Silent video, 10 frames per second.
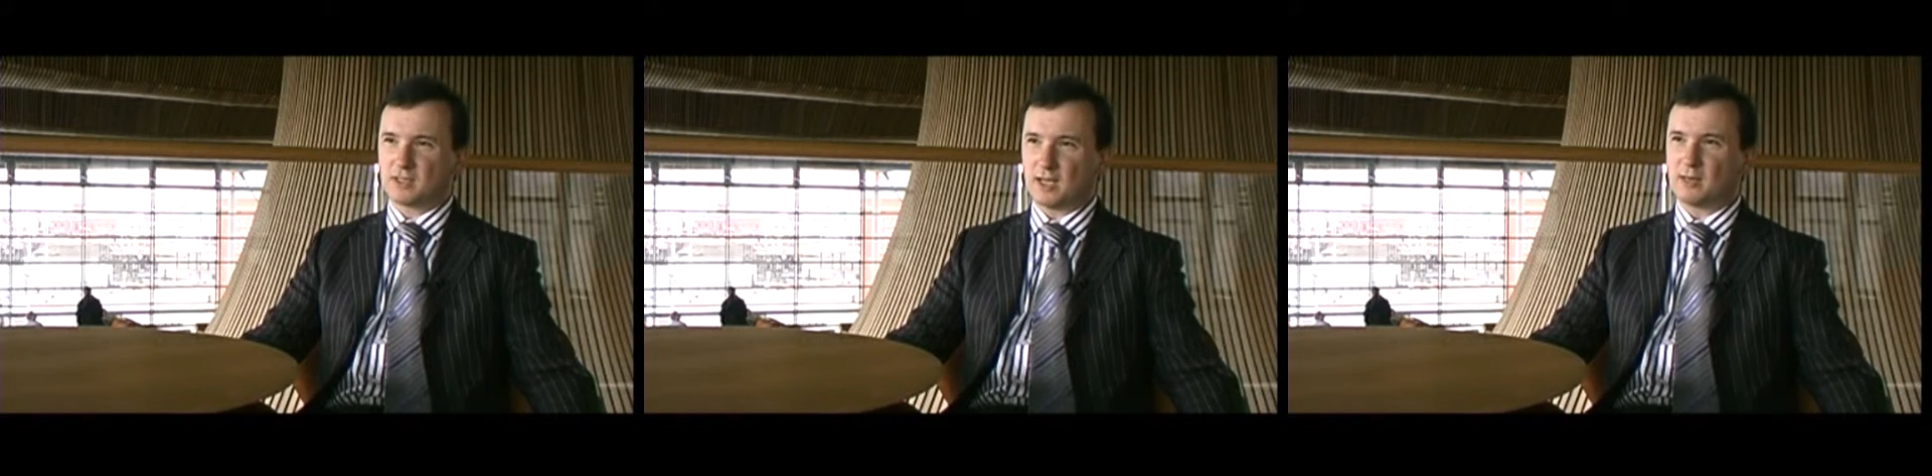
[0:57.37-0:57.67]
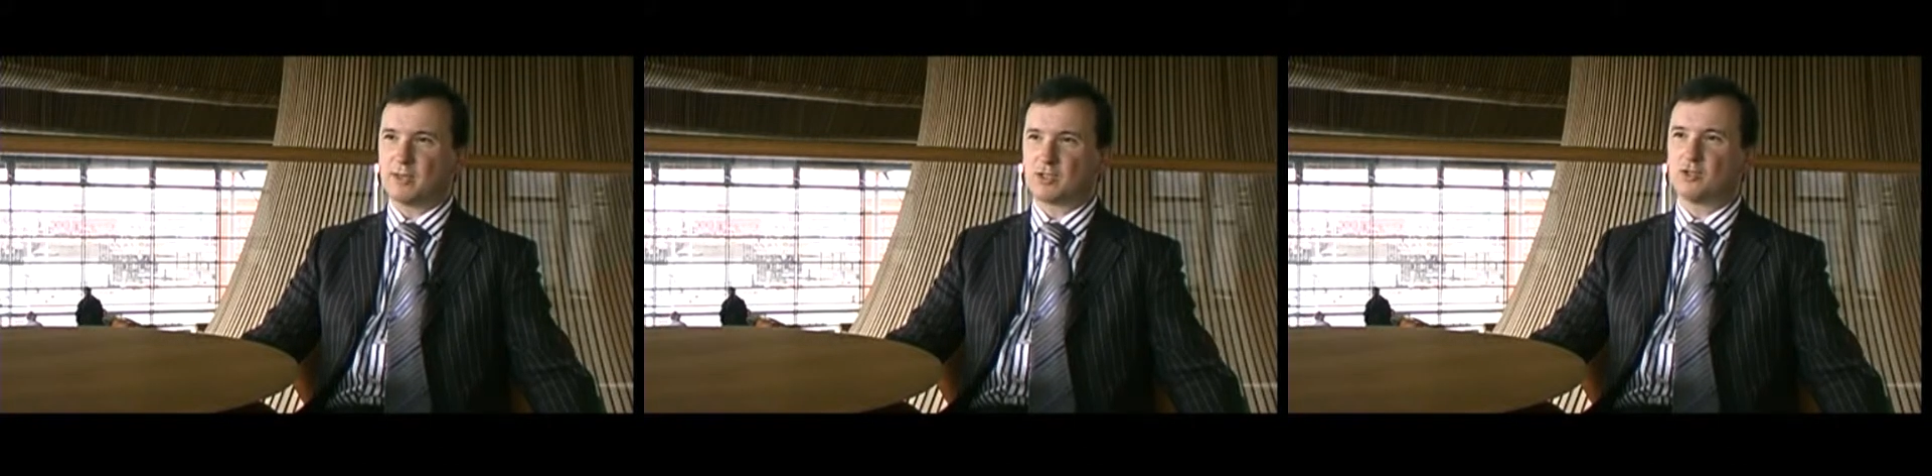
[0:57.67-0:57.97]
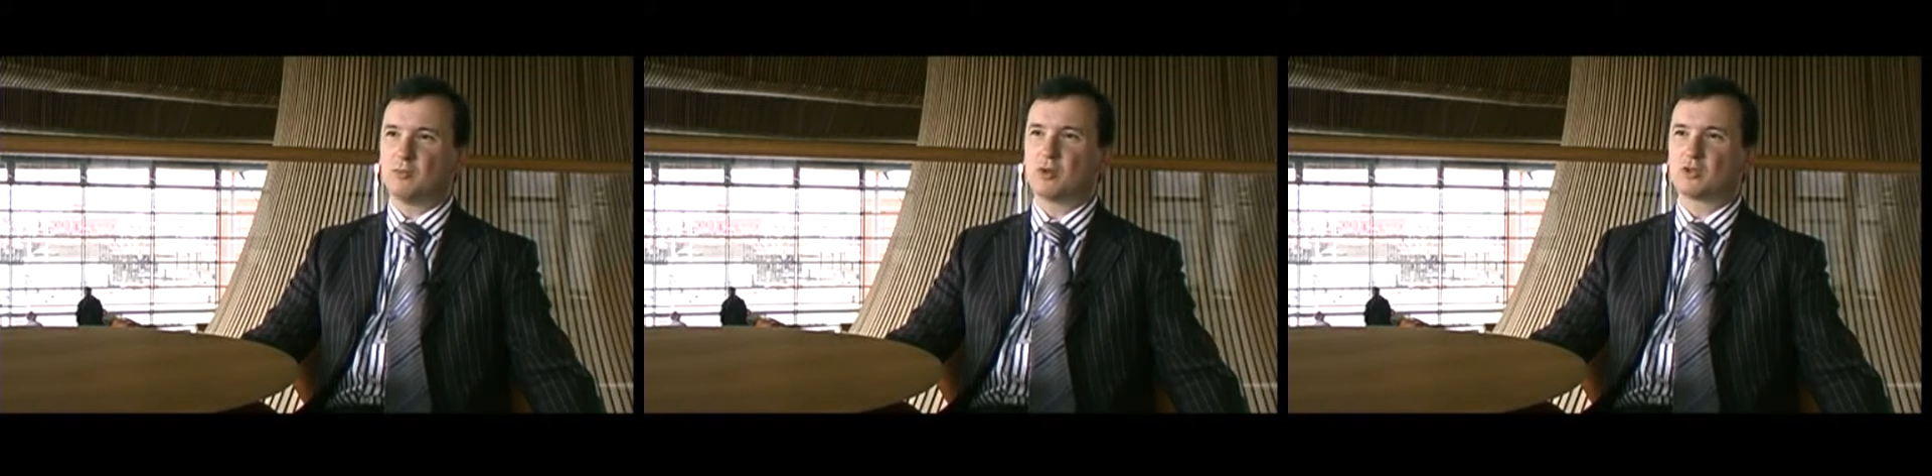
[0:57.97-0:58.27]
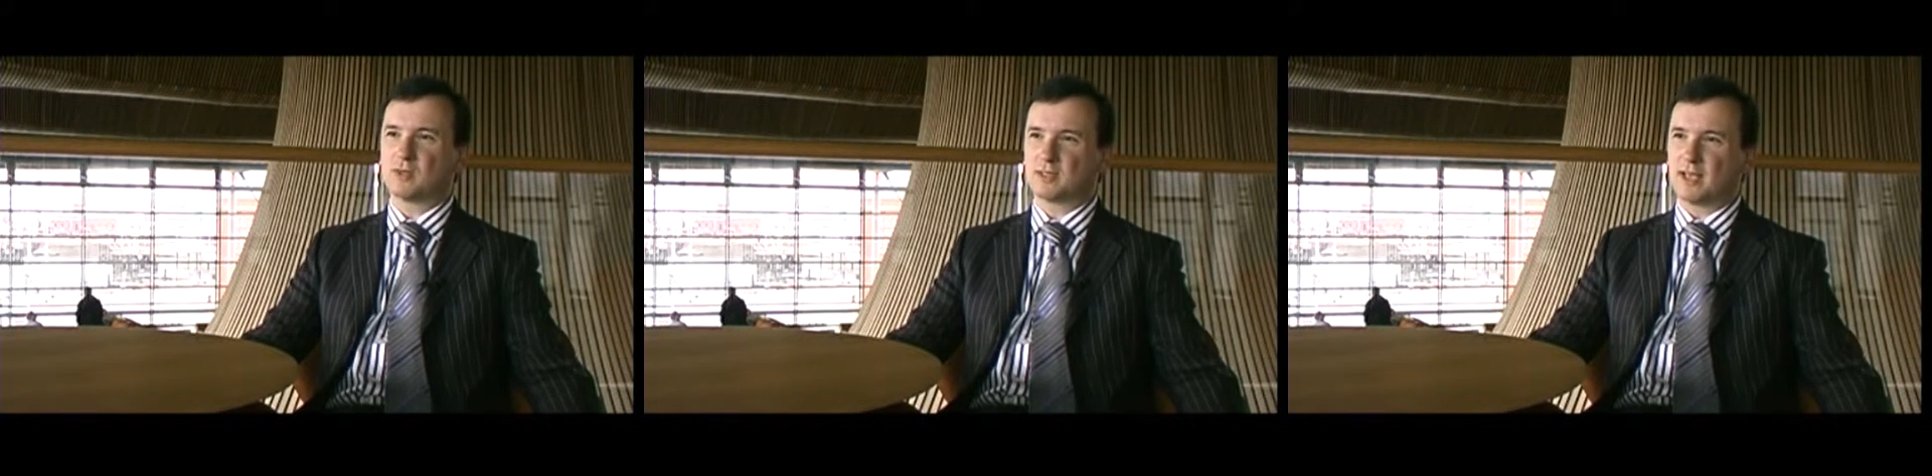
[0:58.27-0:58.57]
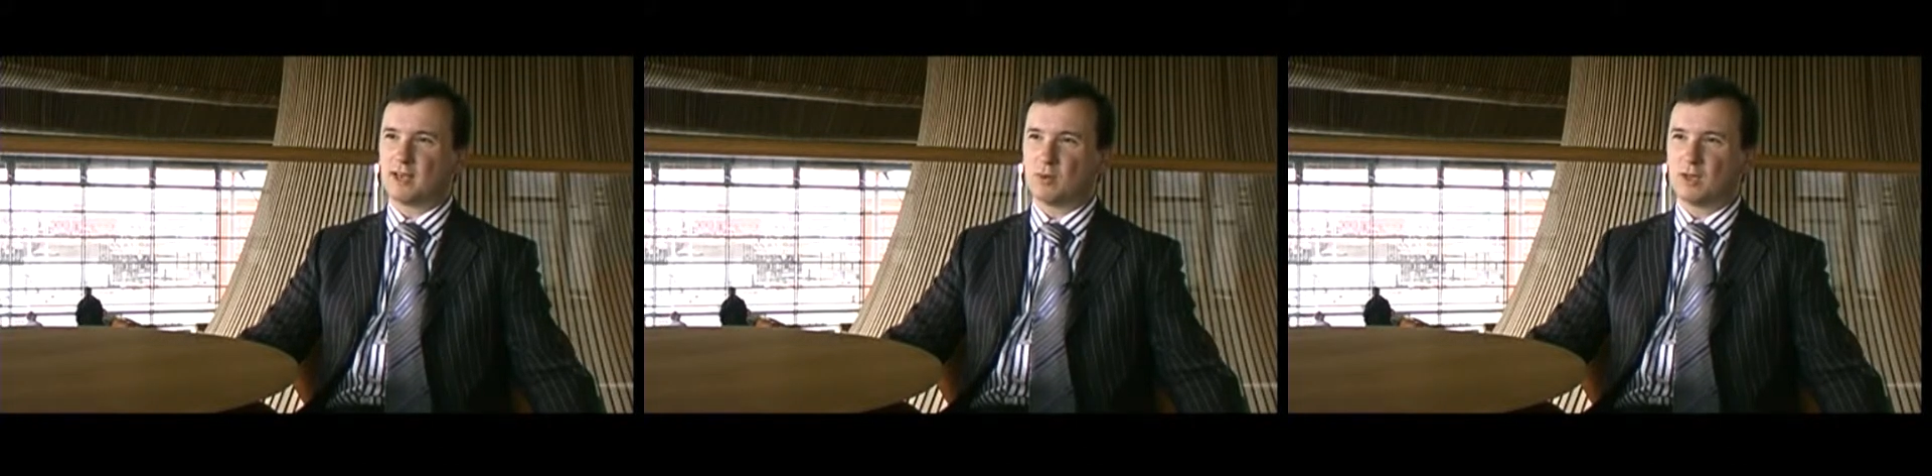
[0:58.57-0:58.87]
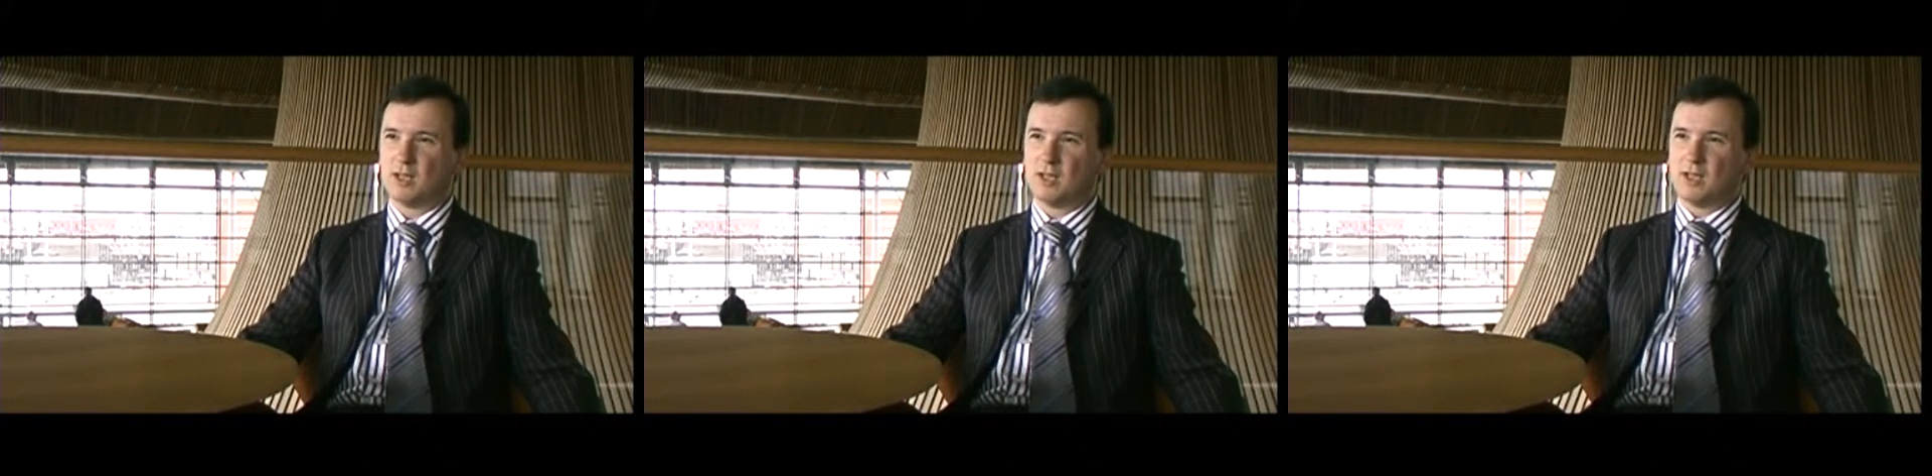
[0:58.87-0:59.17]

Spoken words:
time, history books will say, well,